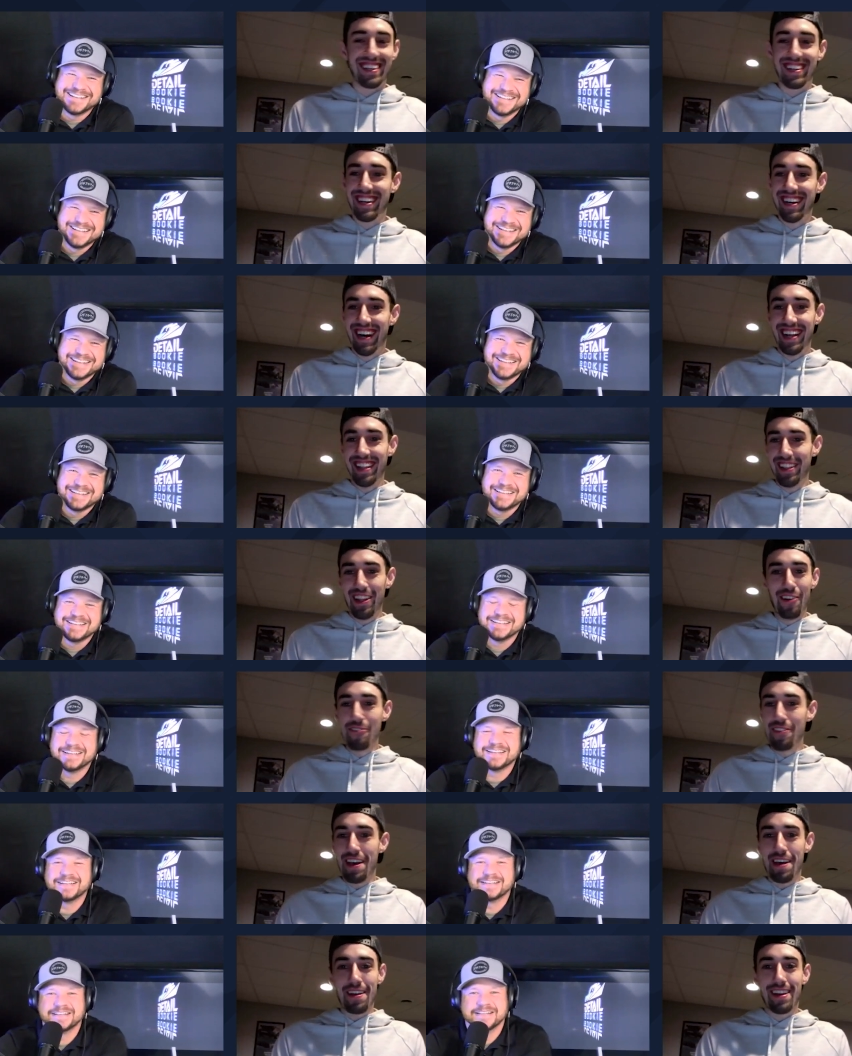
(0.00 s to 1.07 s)
Speaker 1: there. I love yeah.
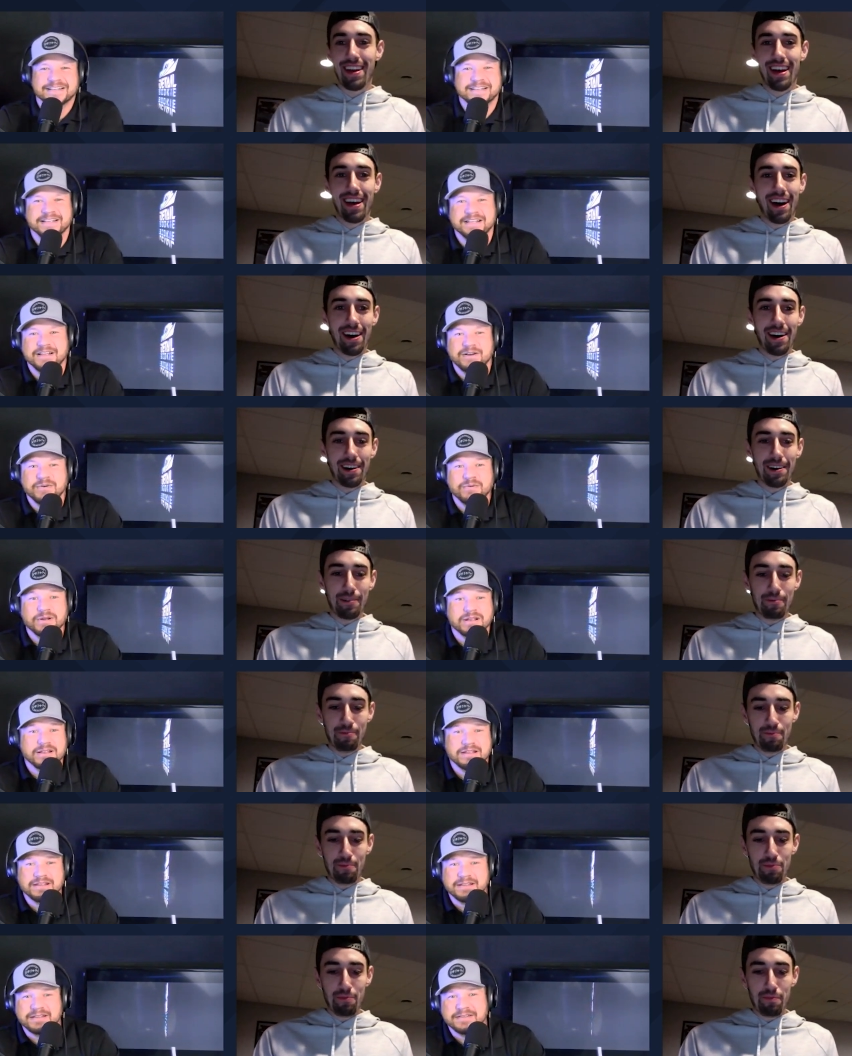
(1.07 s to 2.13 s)
that. Um,
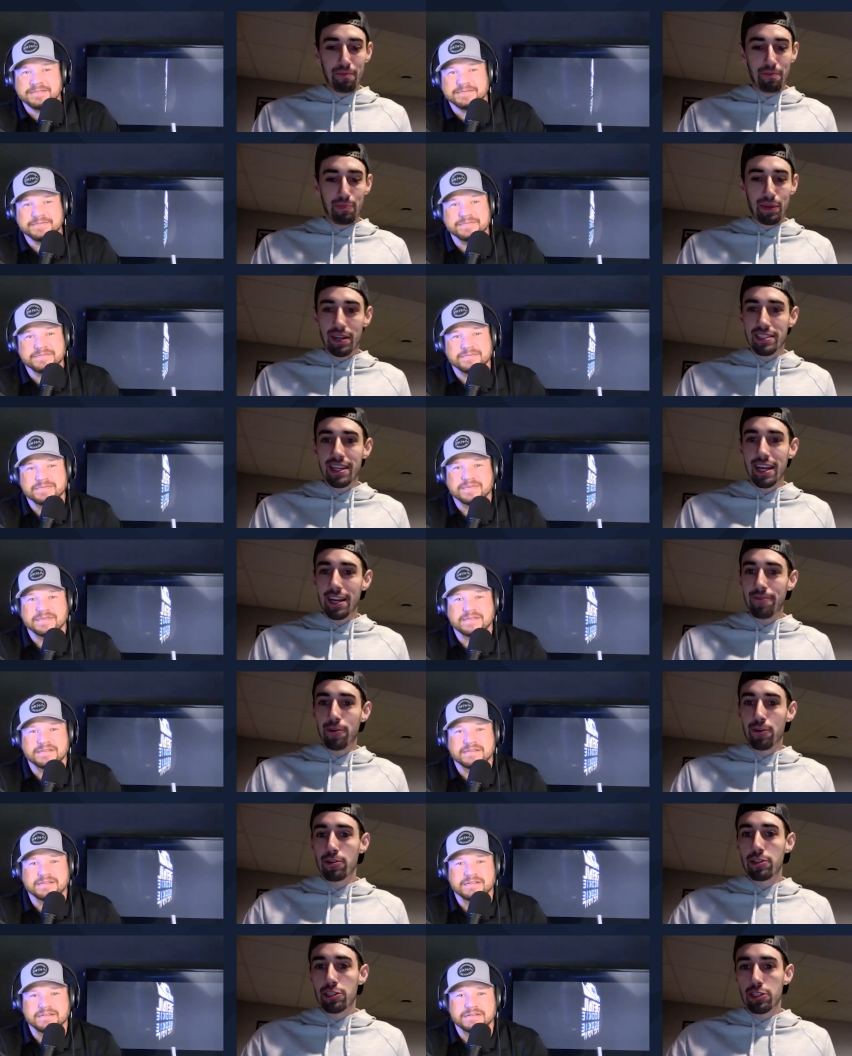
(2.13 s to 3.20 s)
because again, if
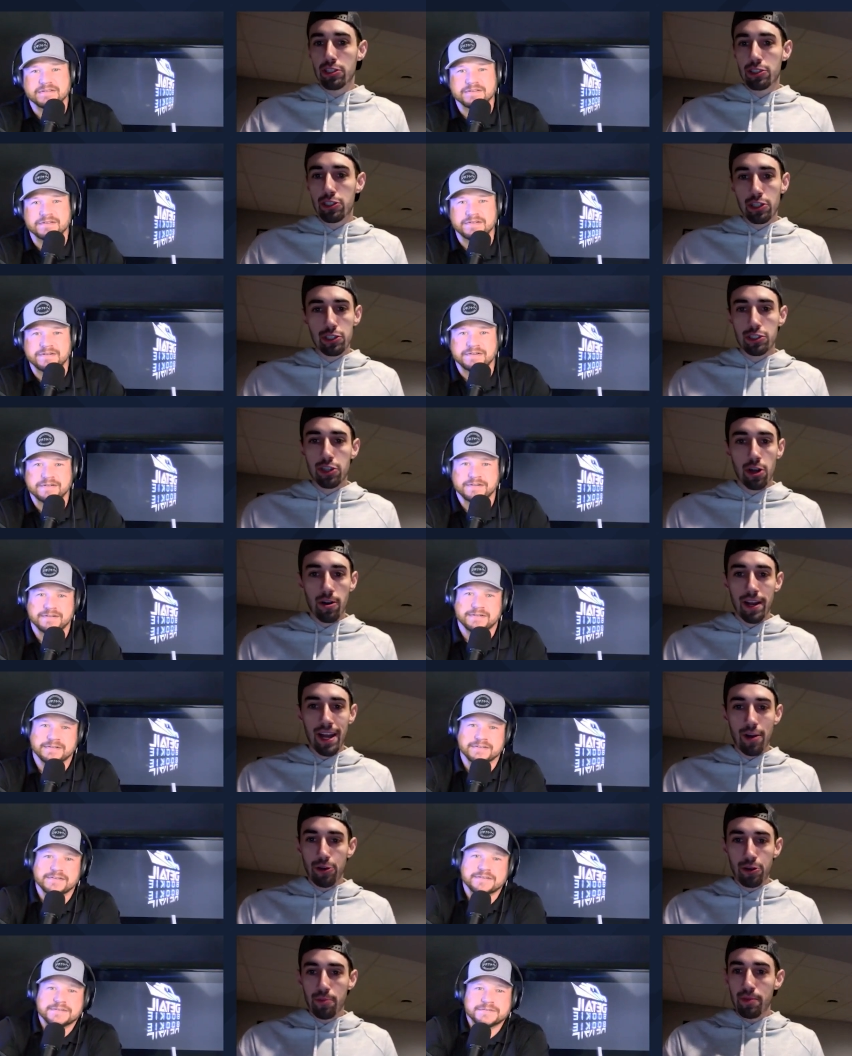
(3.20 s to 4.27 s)
you're just, a, just starting
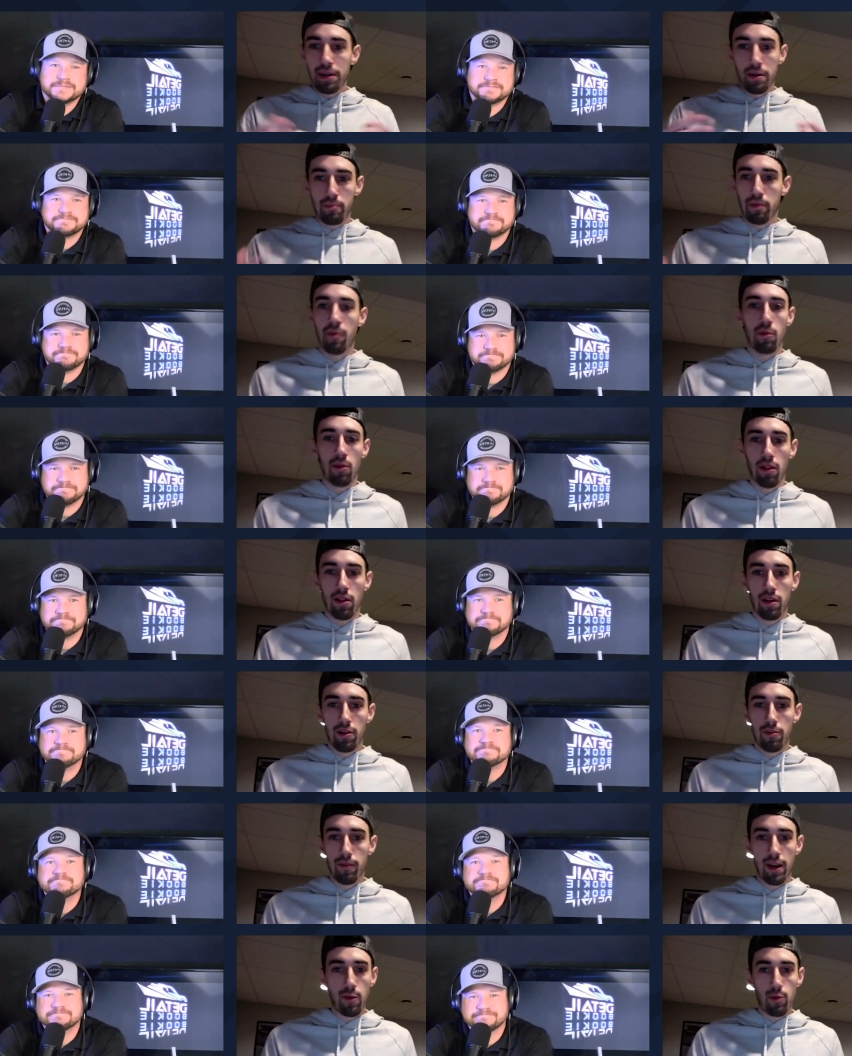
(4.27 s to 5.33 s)
out, you could be in a bubble,
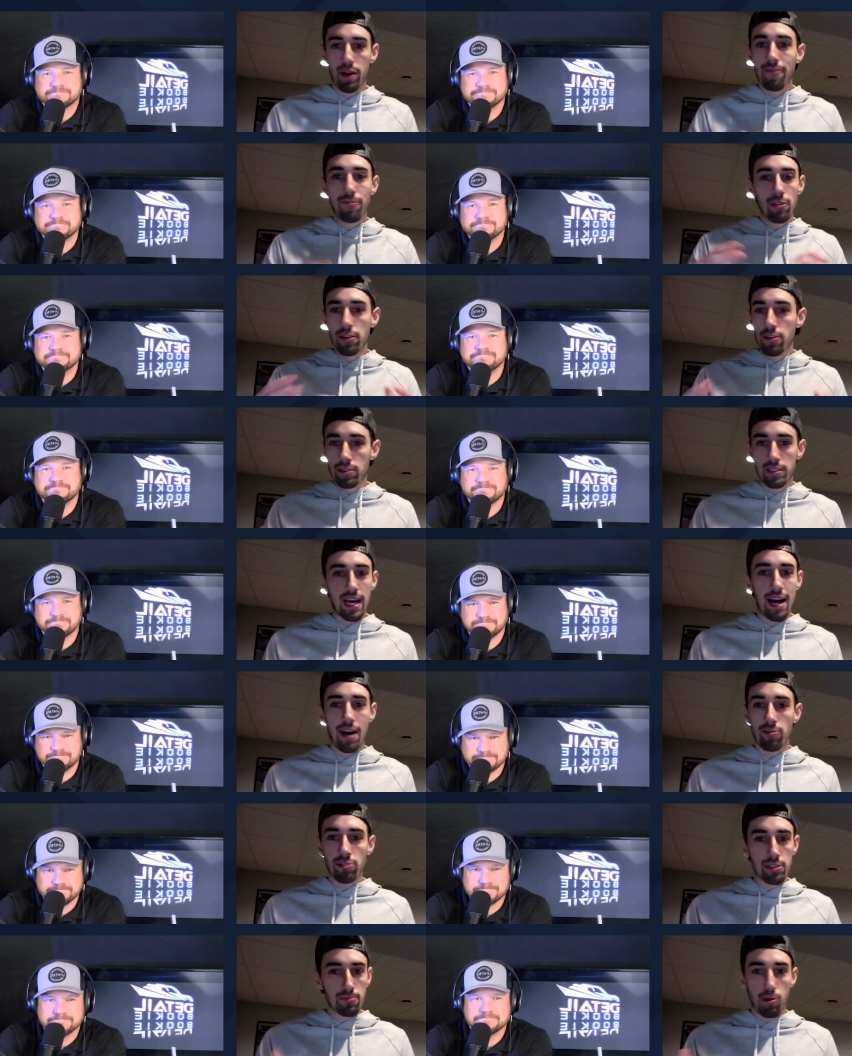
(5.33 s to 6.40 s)
right? Whatever mm-hmm. little town,
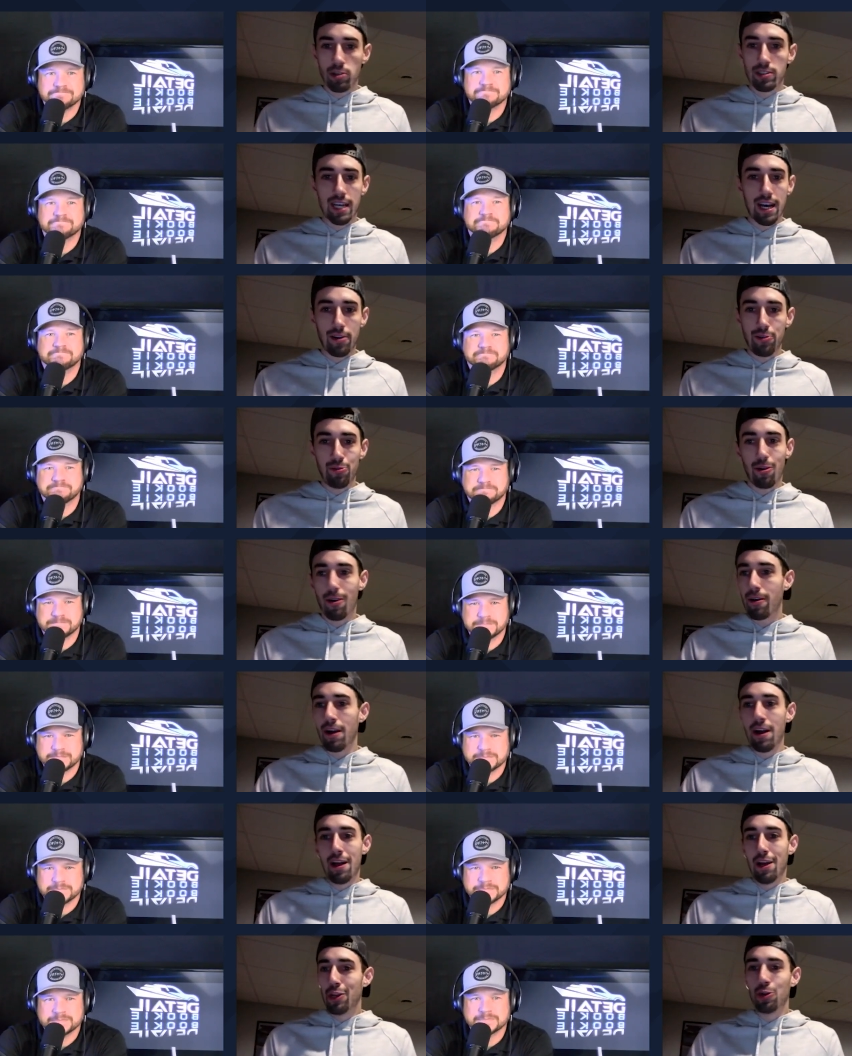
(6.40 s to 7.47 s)
small town you are,
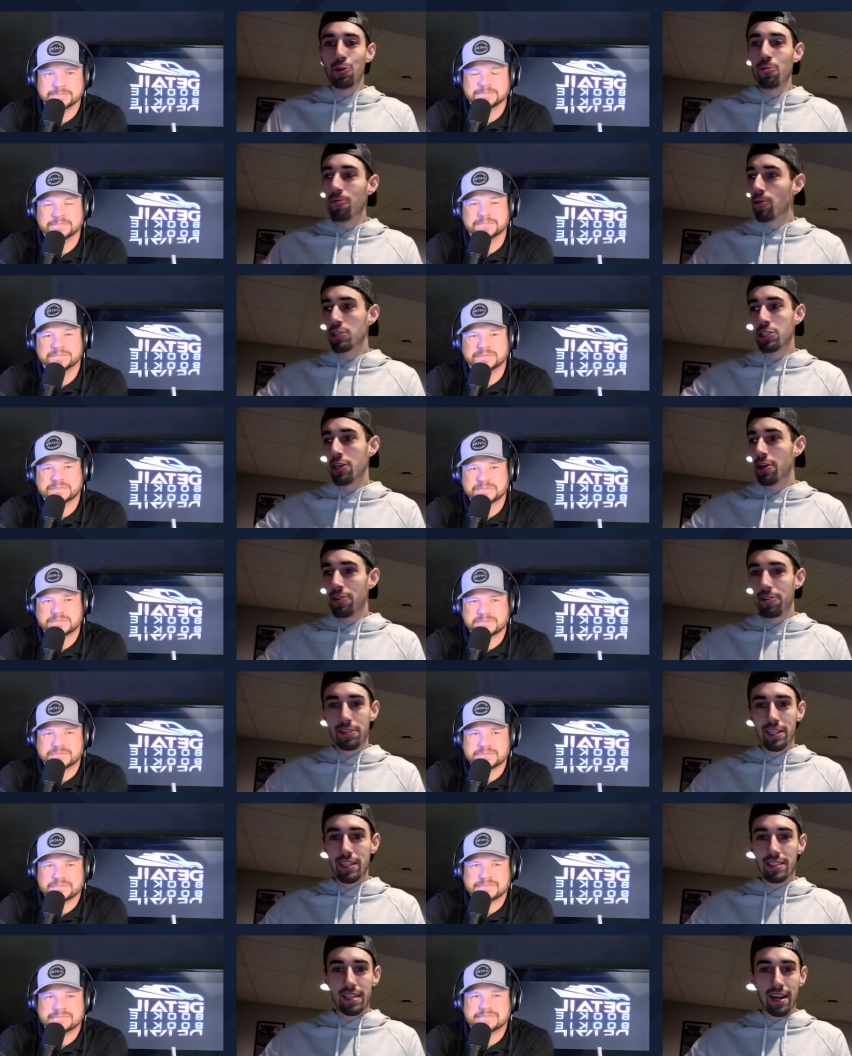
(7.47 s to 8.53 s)
you versus the other
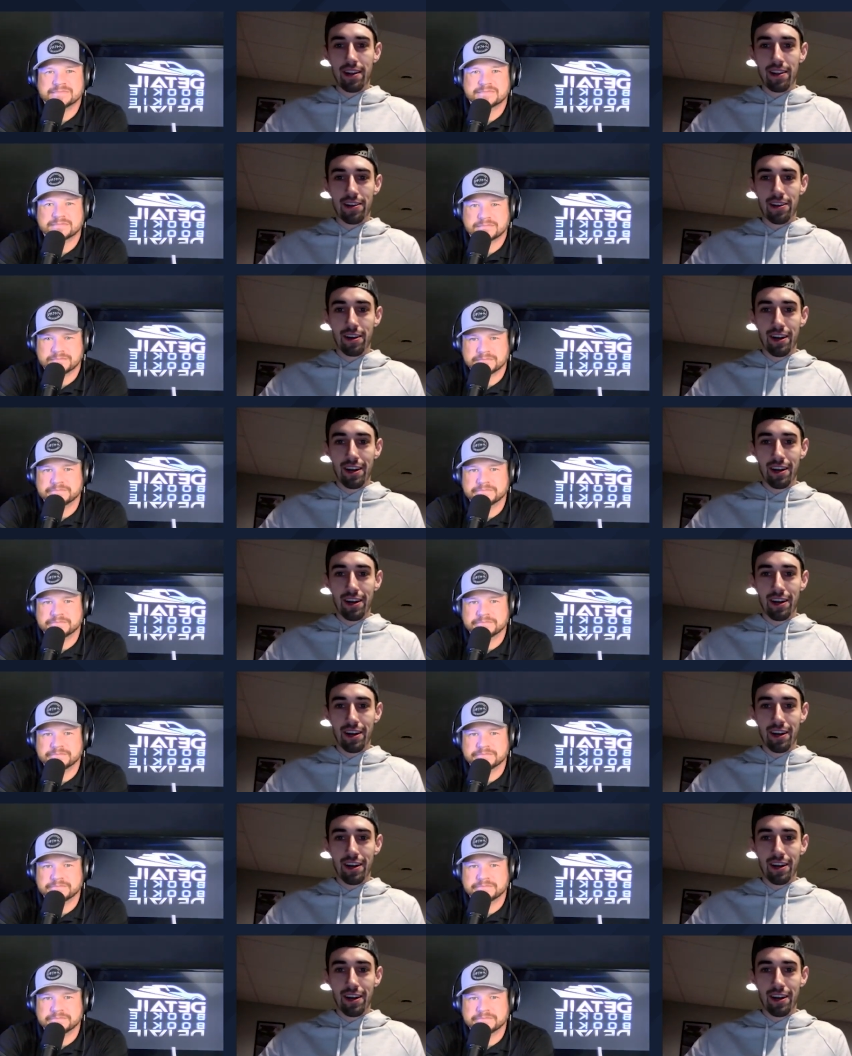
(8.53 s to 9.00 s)
detailer,